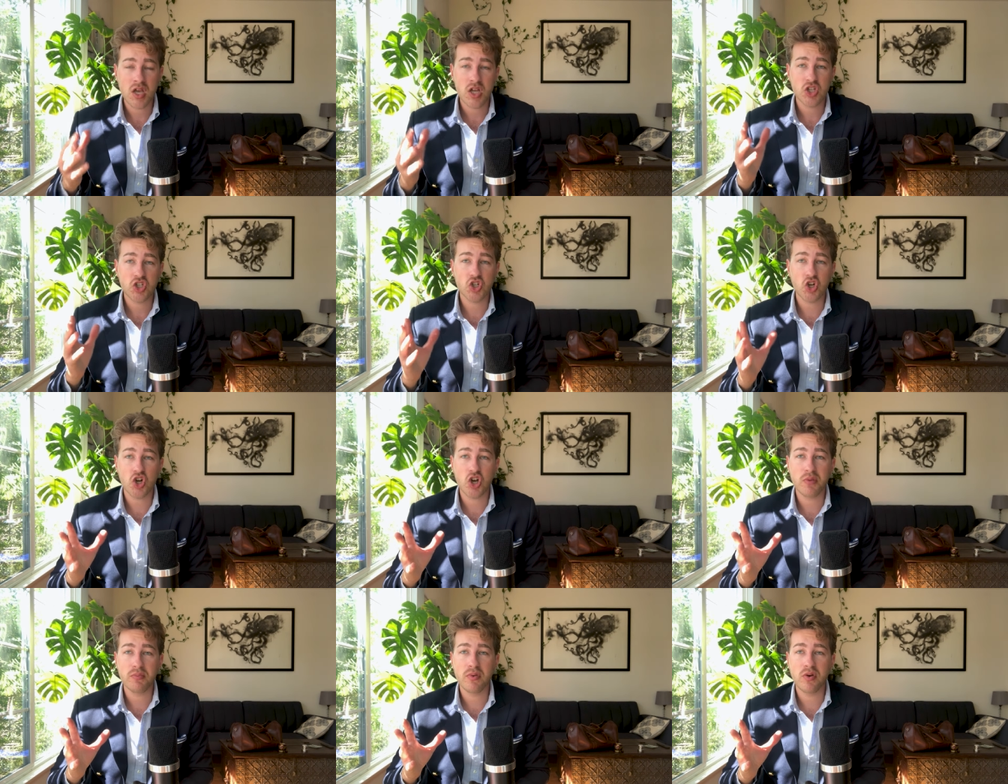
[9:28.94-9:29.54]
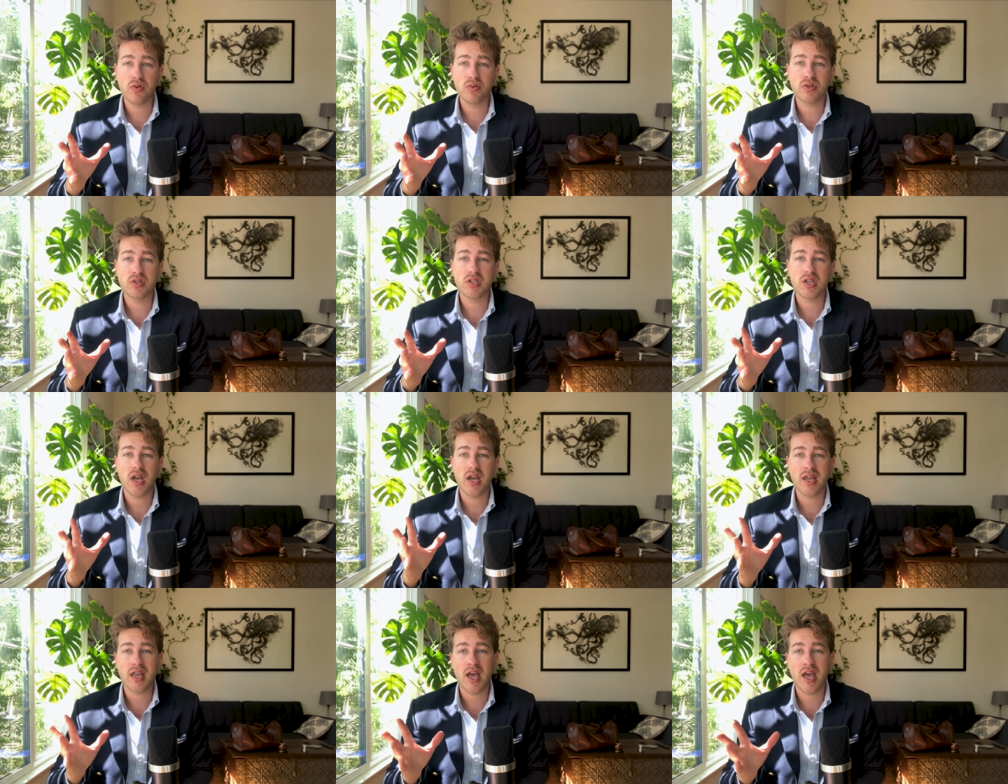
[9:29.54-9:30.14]
Chukka boots,
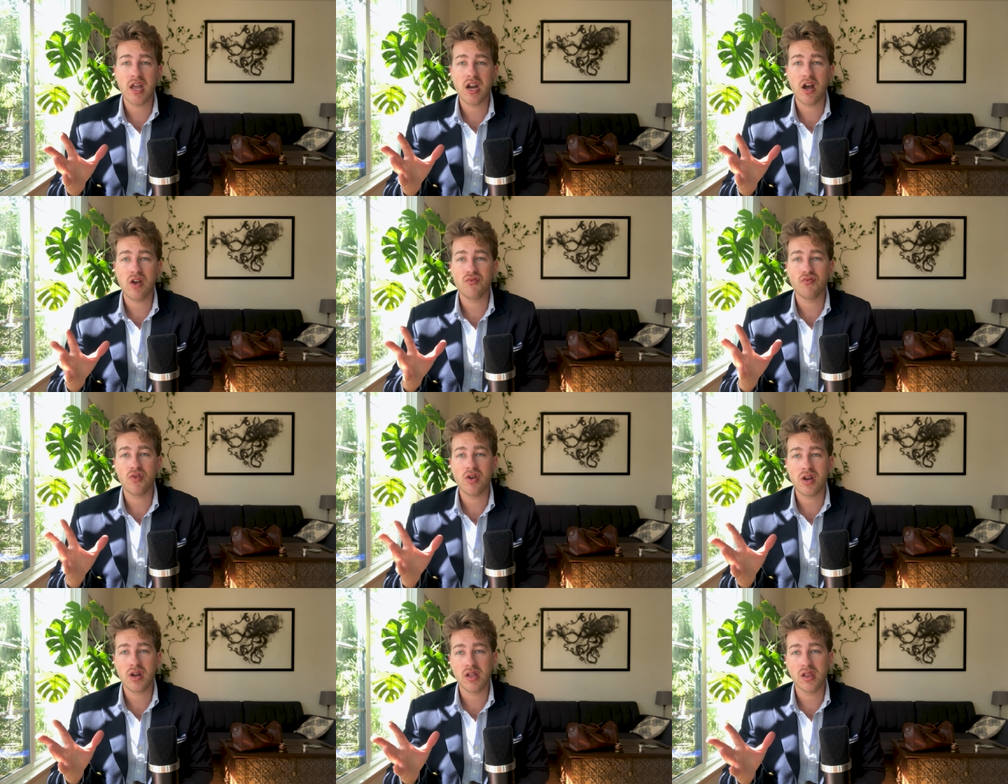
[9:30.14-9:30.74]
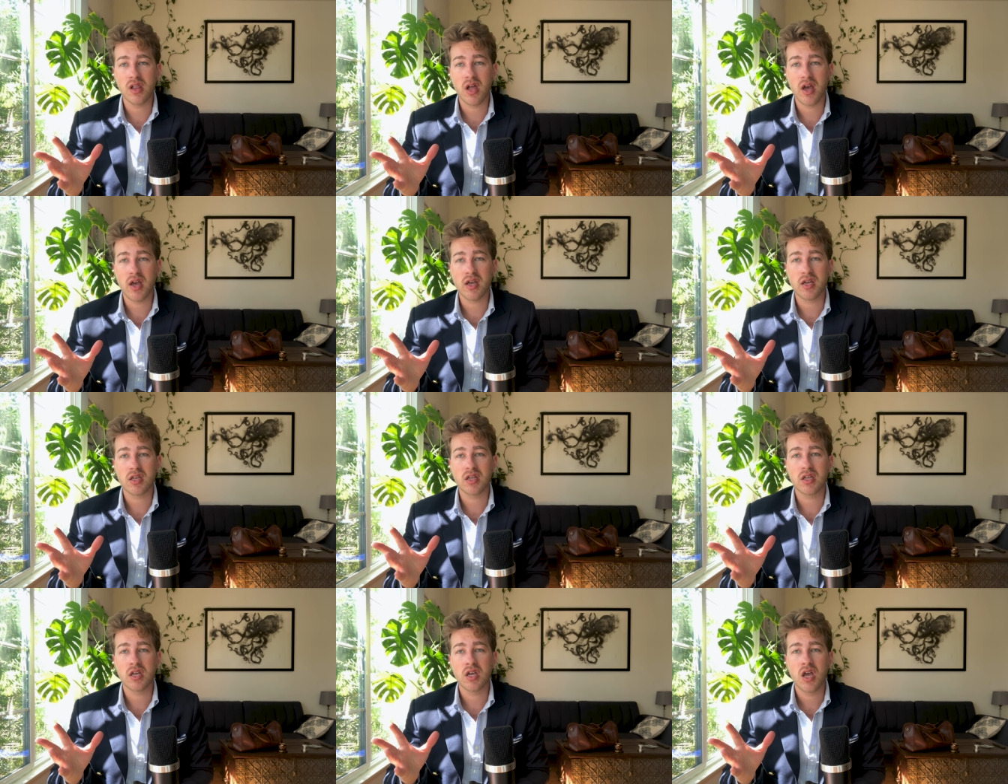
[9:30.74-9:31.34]
again, I really
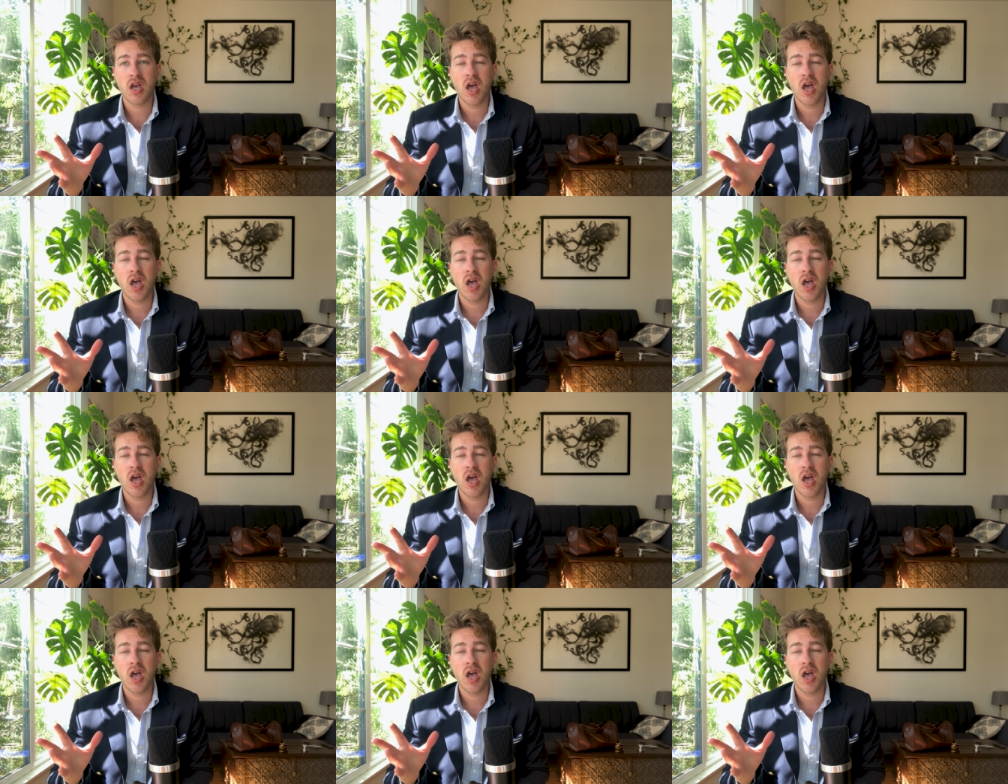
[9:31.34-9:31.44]
like.